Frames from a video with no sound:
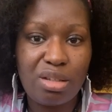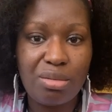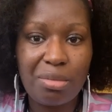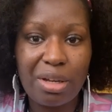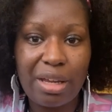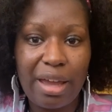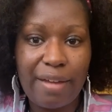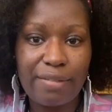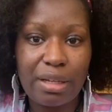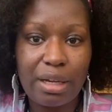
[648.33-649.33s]
You gonna
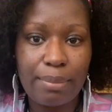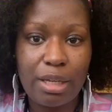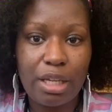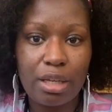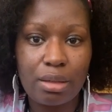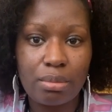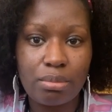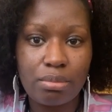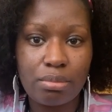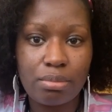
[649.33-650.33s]
have to come and get
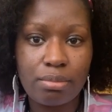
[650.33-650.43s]
them.